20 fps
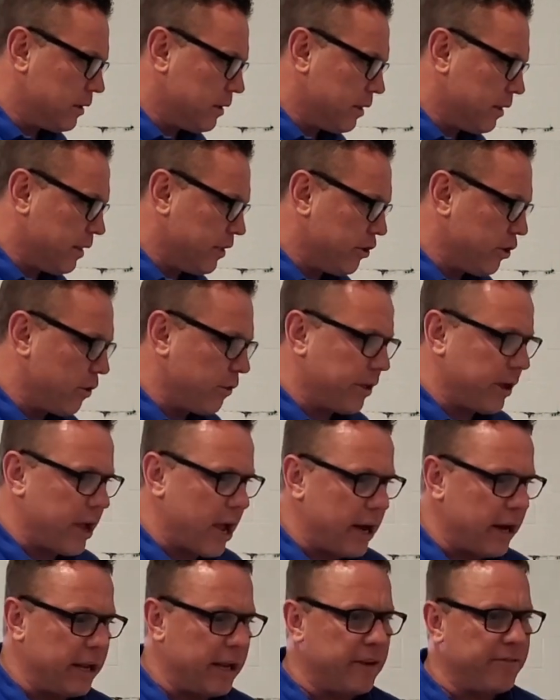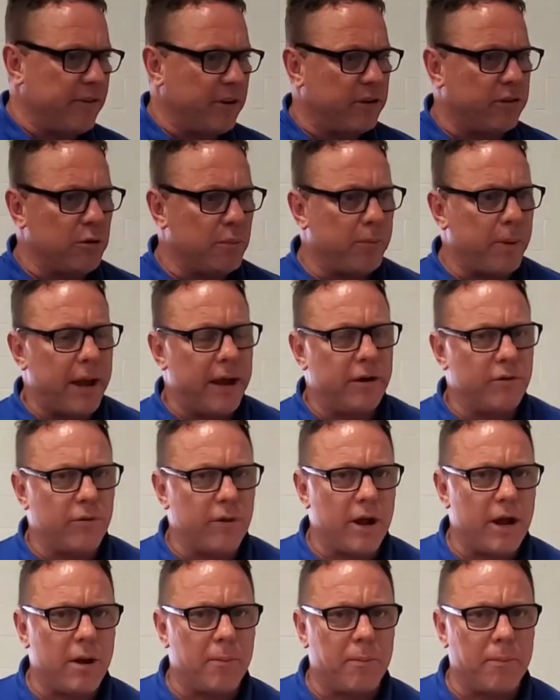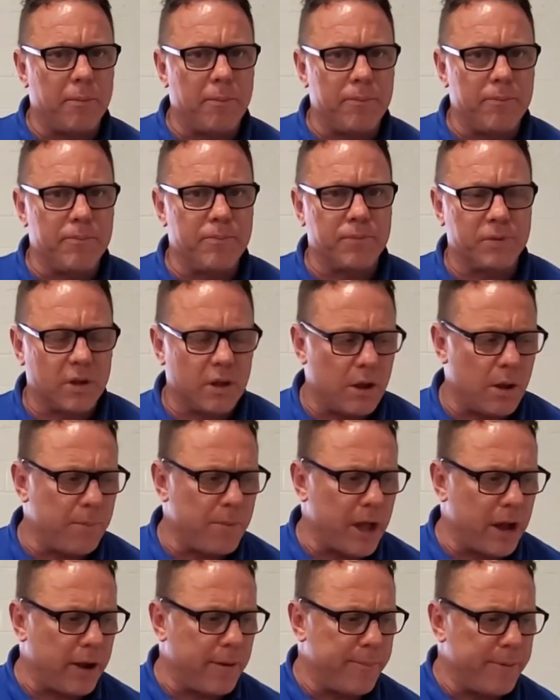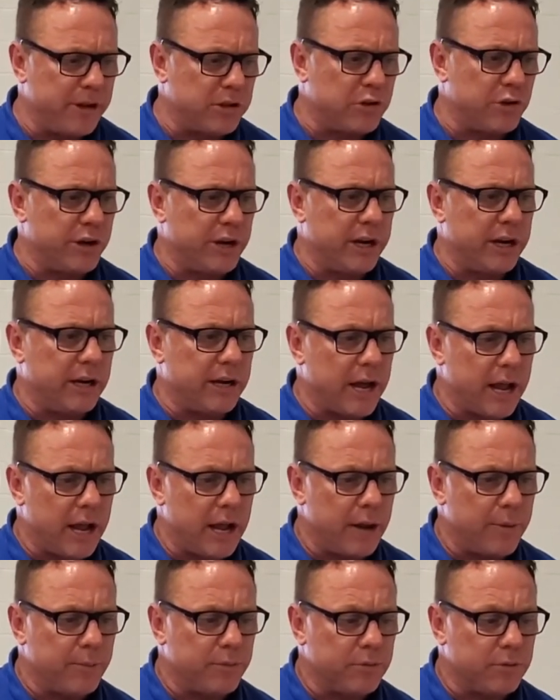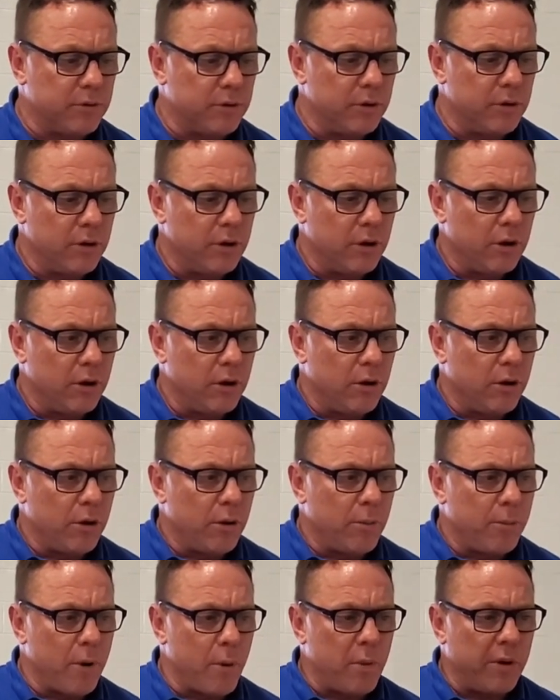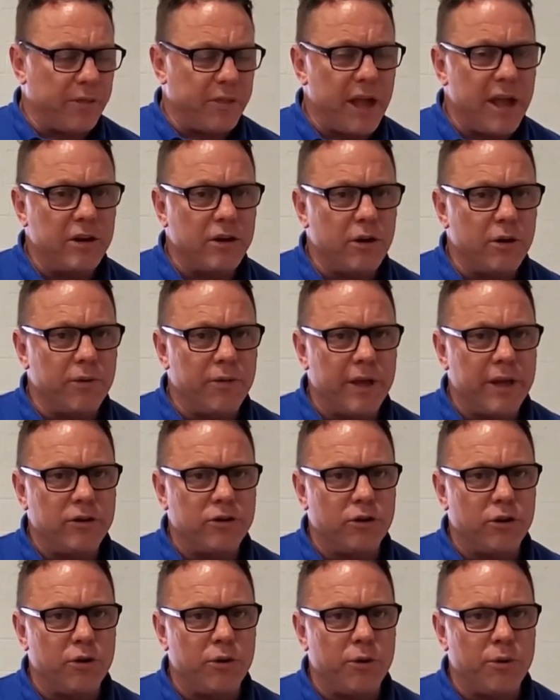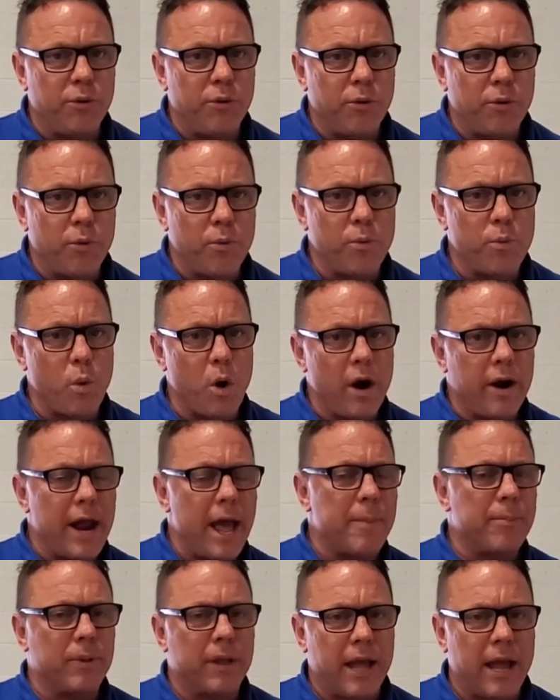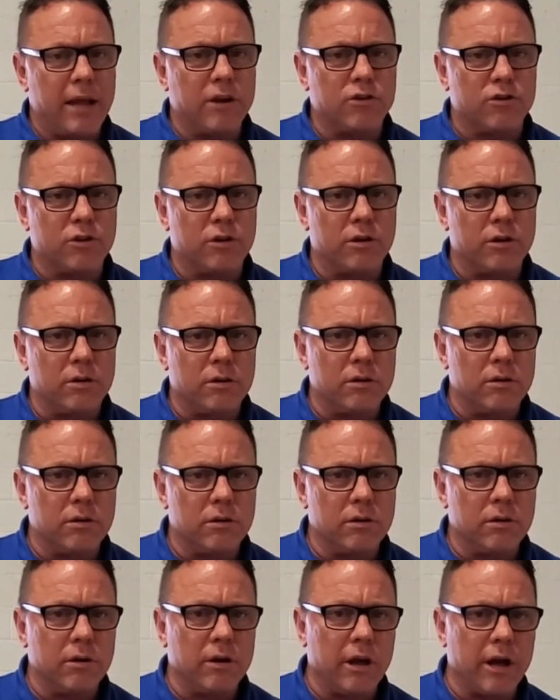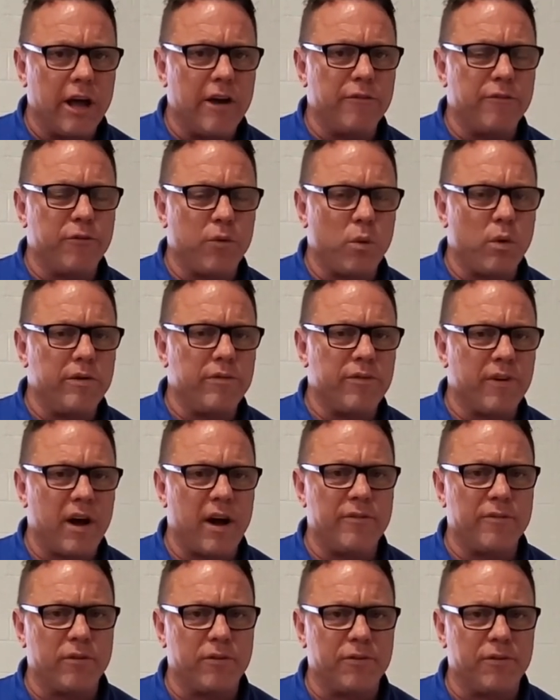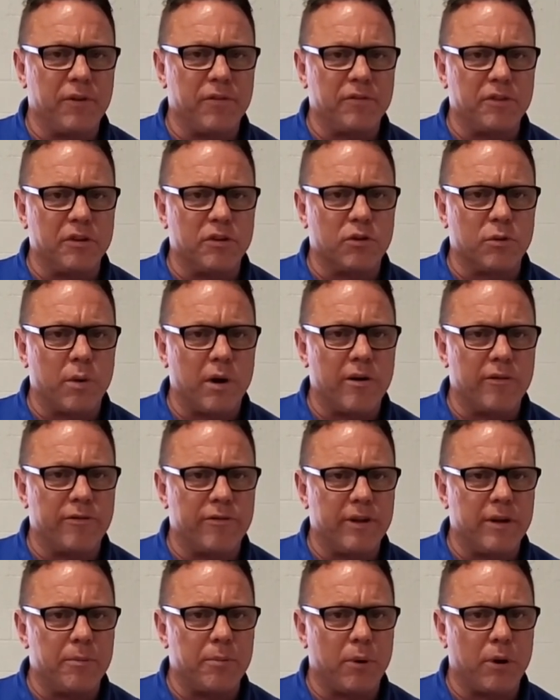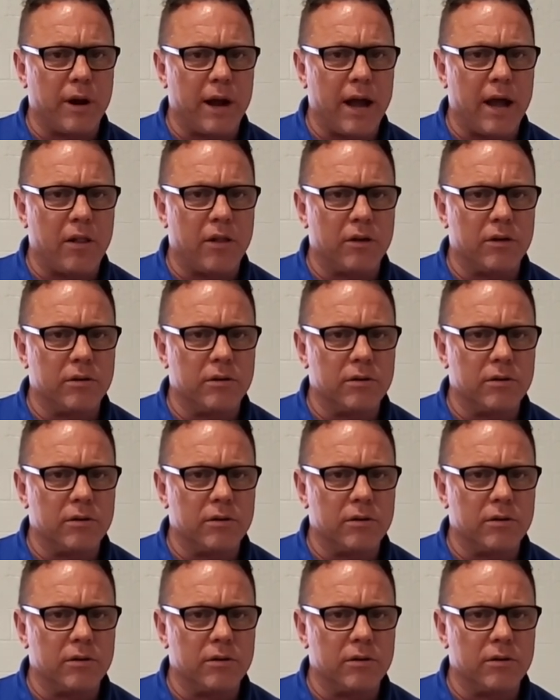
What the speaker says: you know, they kind of give us a bad rep. I'm not gonna mention any names, but what they do one application at 45 or 50 square feet per gallon.